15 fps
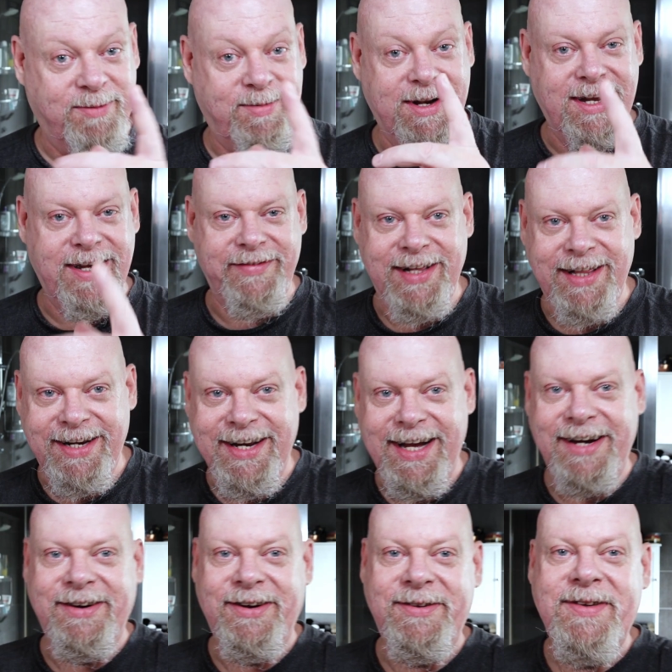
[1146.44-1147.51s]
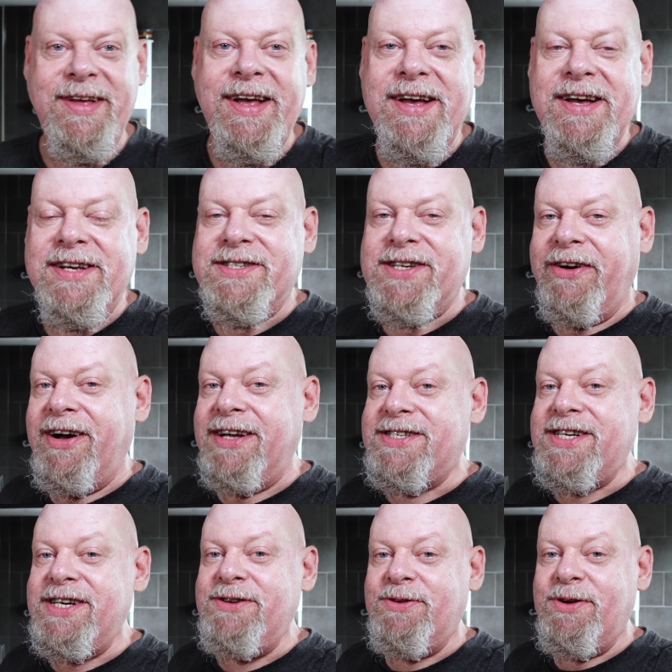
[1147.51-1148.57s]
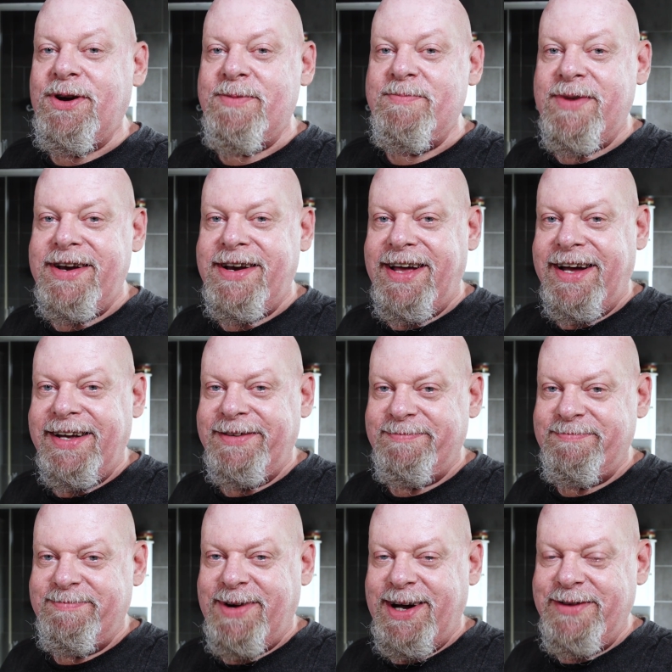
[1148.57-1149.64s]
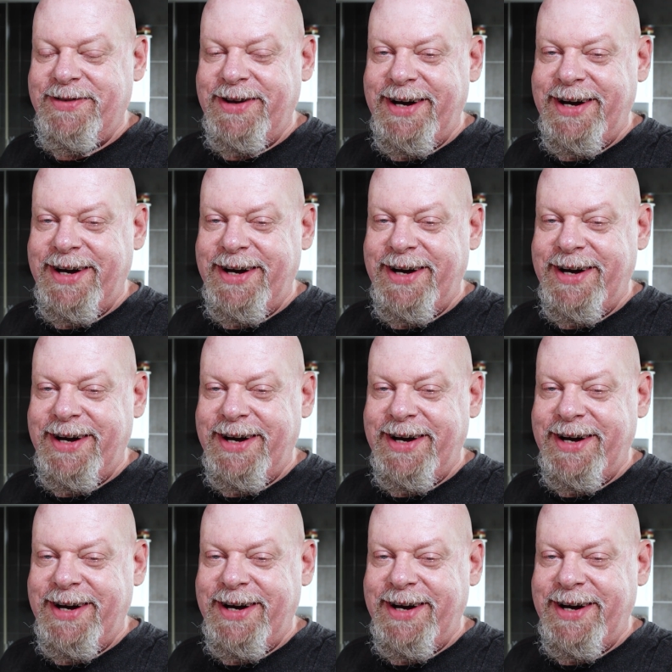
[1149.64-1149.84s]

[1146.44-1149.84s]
be leaving the den. So I'll see you all on Monday. Bye for